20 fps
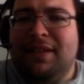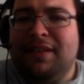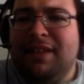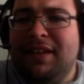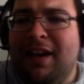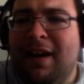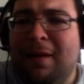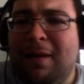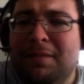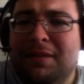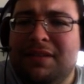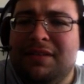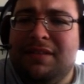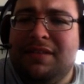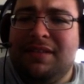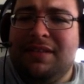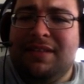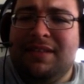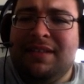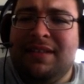accomplished
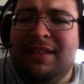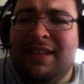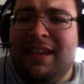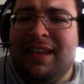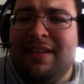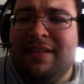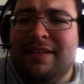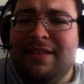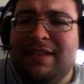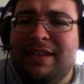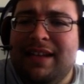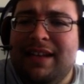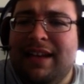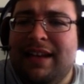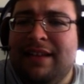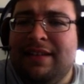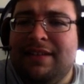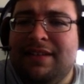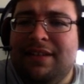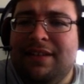at the end of the day,
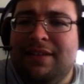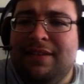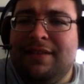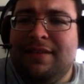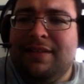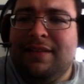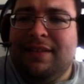so